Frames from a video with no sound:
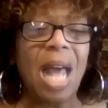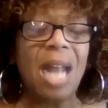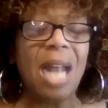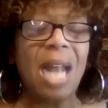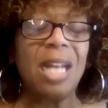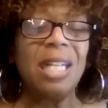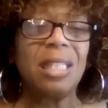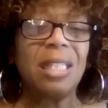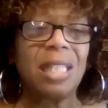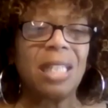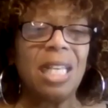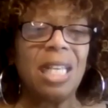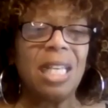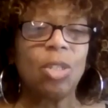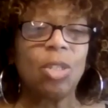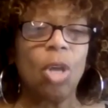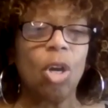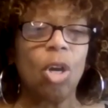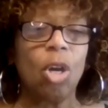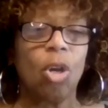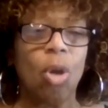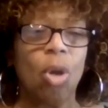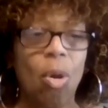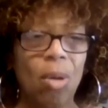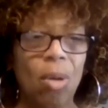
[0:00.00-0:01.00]
of these kids are
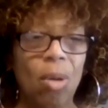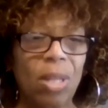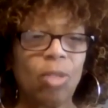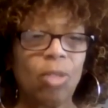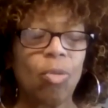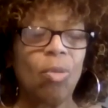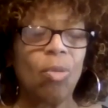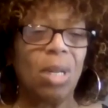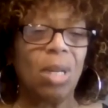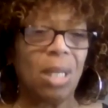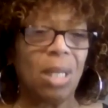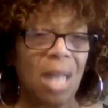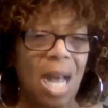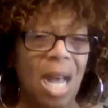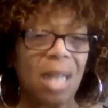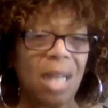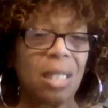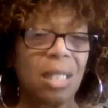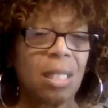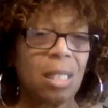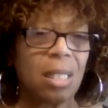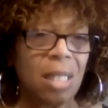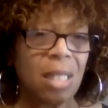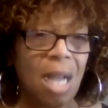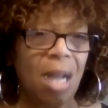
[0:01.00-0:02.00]
going through a lot of
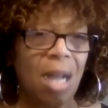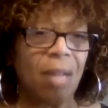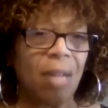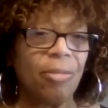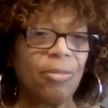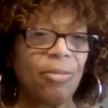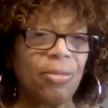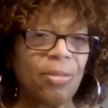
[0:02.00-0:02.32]
stuff.